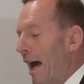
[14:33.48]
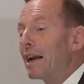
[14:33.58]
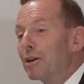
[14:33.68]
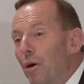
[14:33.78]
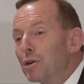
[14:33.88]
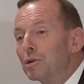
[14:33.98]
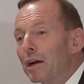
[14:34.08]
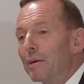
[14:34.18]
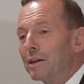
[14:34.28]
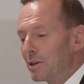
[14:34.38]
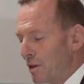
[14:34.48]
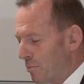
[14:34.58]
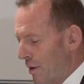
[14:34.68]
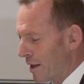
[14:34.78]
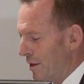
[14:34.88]
And contrary to the
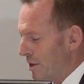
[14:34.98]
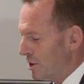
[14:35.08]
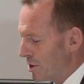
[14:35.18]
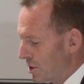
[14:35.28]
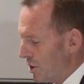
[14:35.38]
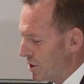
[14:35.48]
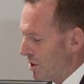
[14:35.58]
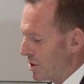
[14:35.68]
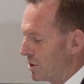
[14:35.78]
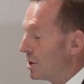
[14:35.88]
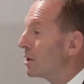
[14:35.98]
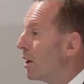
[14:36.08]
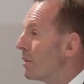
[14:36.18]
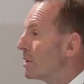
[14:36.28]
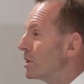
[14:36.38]
breathless assertions that
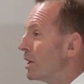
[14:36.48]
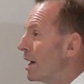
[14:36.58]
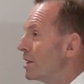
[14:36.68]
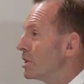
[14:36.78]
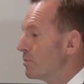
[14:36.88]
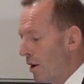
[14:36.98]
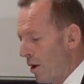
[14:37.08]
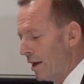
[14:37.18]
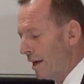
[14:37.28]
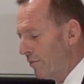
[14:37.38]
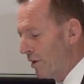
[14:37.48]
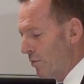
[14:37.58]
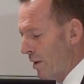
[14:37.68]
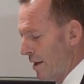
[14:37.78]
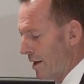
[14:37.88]
climate change is behind every
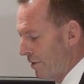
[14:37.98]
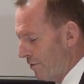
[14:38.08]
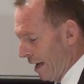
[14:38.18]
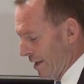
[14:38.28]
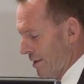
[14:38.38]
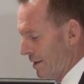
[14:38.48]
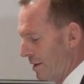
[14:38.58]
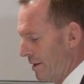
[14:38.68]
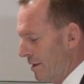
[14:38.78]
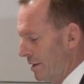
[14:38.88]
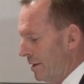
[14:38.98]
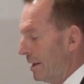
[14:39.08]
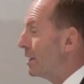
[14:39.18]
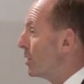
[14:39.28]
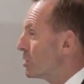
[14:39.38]
weather event,
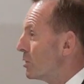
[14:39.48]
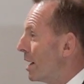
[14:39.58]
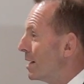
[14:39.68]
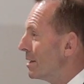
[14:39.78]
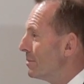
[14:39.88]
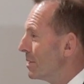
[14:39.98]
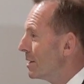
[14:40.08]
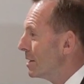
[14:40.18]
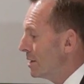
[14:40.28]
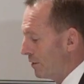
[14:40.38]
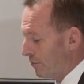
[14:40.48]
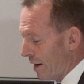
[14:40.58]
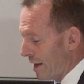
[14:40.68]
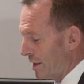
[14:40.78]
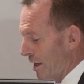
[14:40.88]
in Australia, the
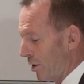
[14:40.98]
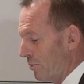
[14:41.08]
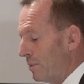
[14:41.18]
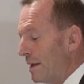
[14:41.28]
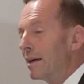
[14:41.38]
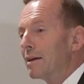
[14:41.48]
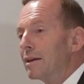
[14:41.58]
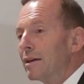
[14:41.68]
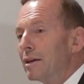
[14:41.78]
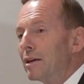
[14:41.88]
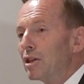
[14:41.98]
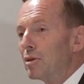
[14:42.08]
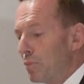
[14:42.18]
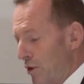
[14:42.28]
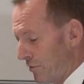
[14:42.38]
floods are not bigger,
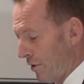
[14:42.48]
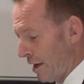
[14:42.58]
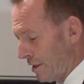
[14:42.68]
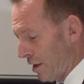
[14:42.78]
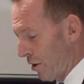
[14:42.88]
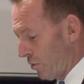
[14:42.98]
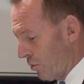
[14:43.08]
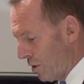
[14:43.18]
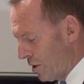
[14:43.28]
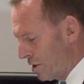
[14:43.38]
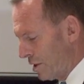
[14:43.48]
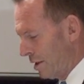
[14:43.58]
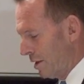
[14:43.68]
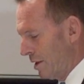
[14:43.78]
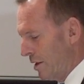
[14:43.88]
the bushfires are not
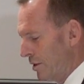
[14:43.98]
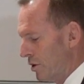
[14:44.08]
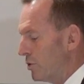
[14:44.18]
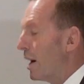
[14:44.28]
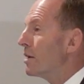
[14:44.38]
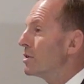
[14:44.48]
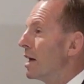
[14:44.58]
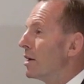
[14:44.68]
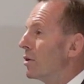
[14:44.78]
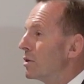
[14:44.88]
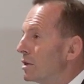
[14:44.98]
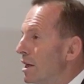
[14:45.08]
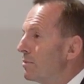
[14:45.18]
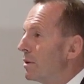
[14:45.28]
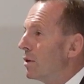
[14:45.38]
worse, the droughts are not
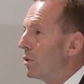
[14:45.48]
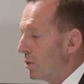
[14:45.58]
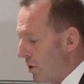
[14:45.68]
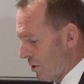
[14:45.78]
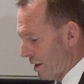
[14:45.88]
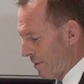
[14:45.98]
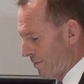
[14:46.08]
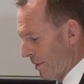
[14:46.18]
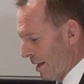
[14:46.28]
deeper or longer,